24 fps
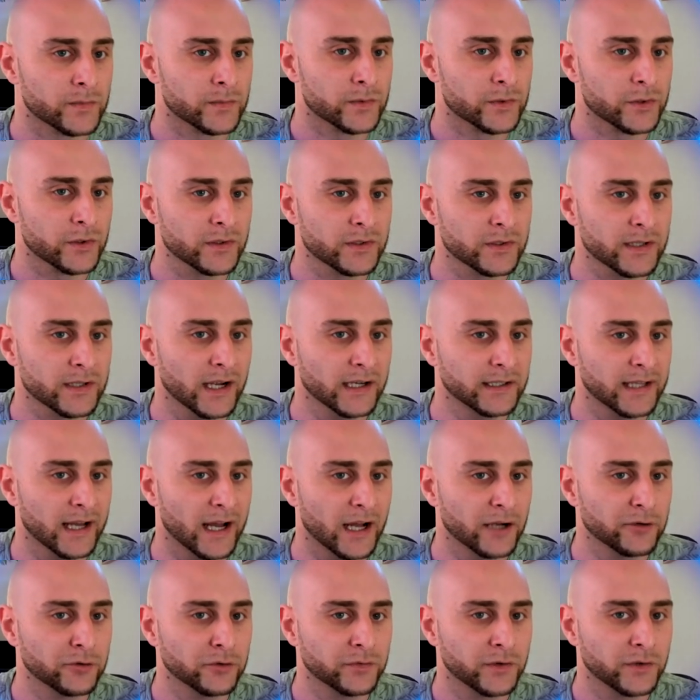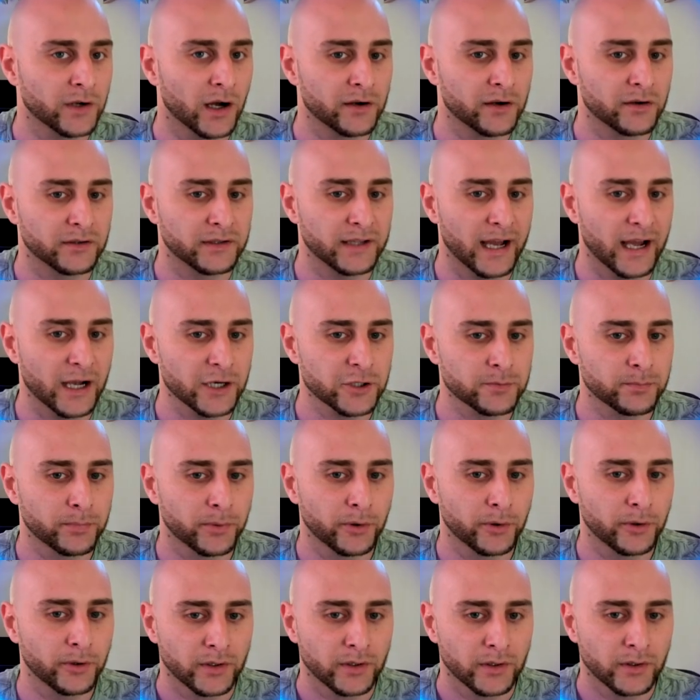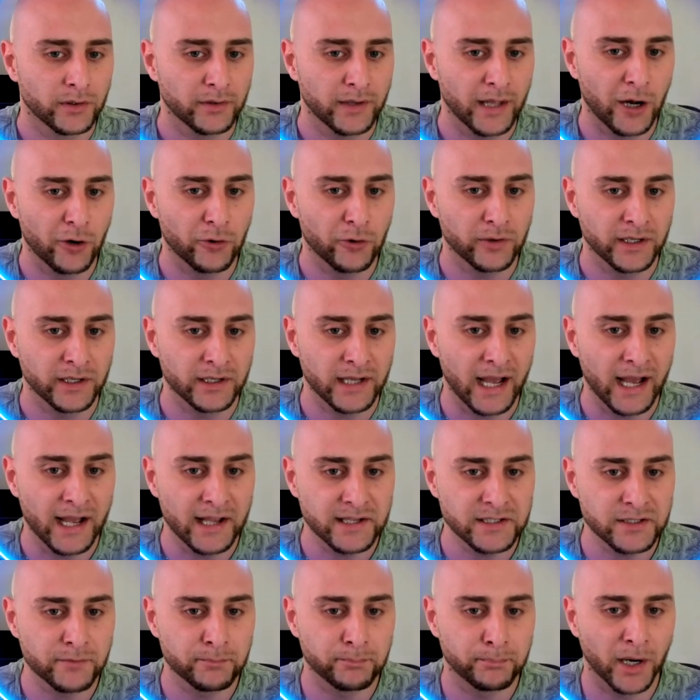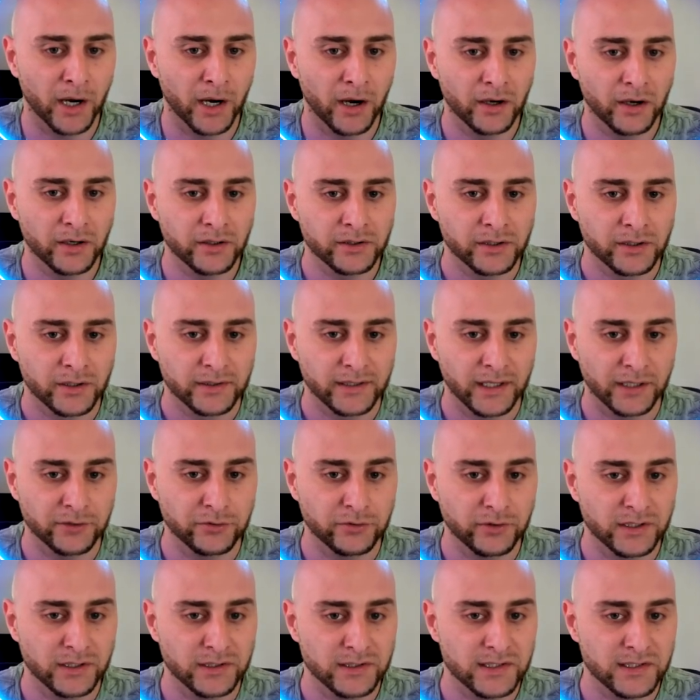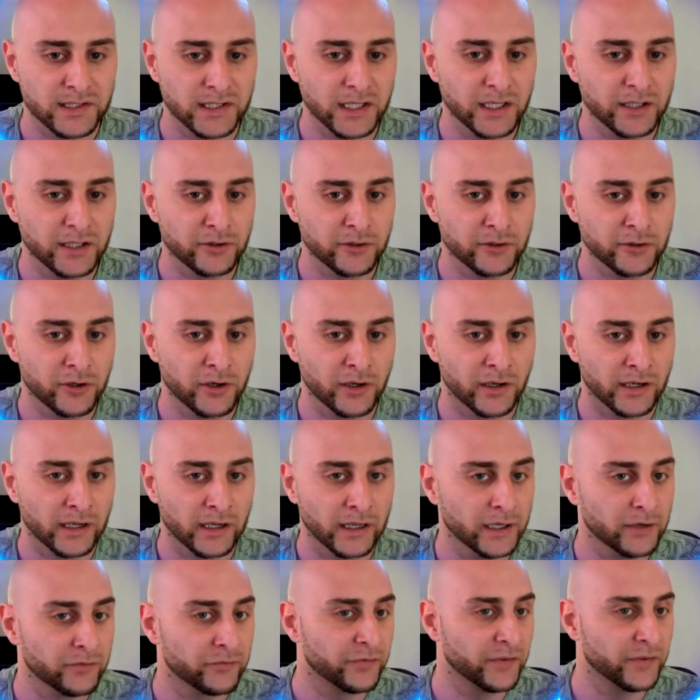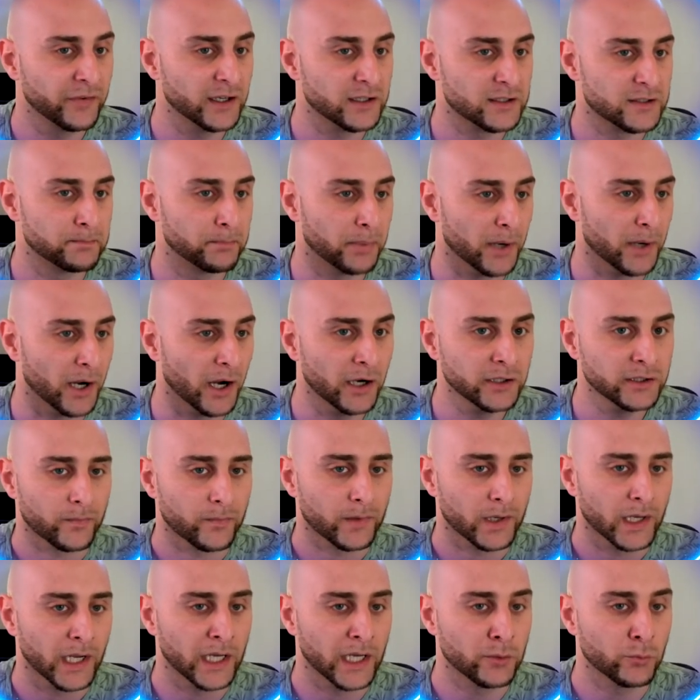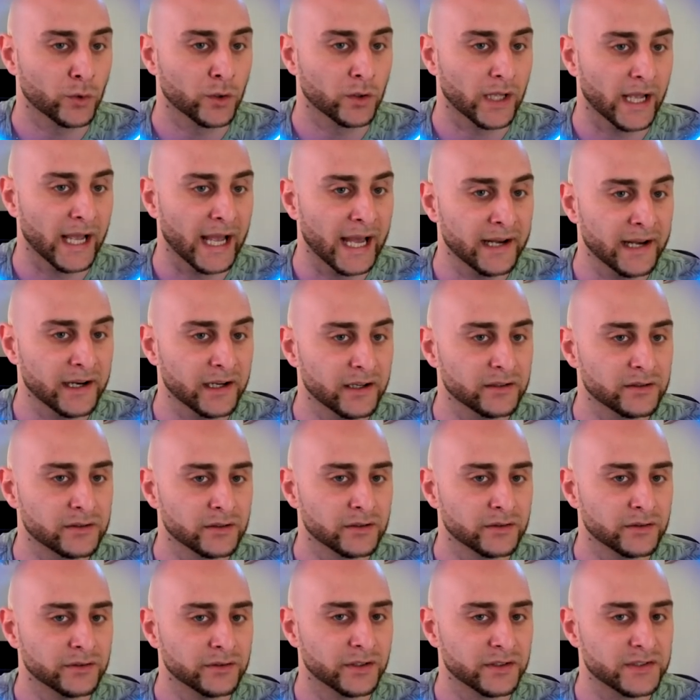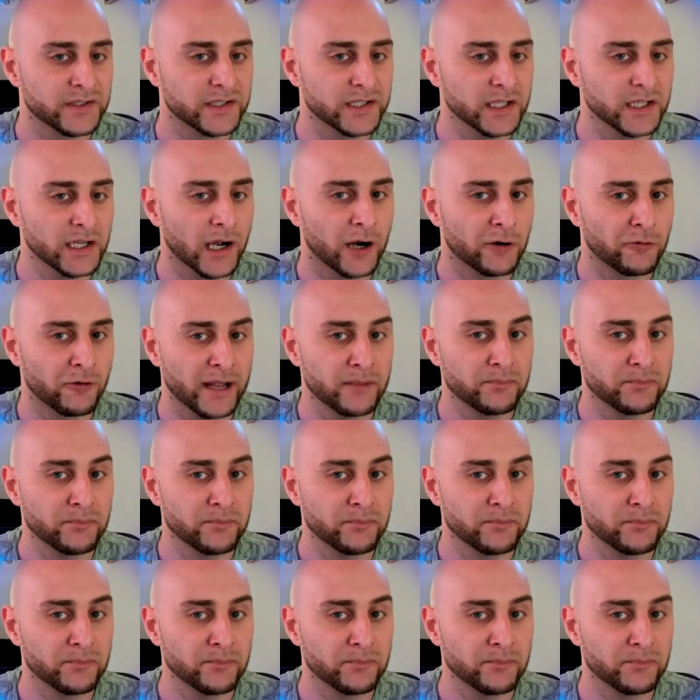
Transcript: Just like that, you've got a dashboard. Now it has a bug that you can see. You can click fix bug and it will edit the CRM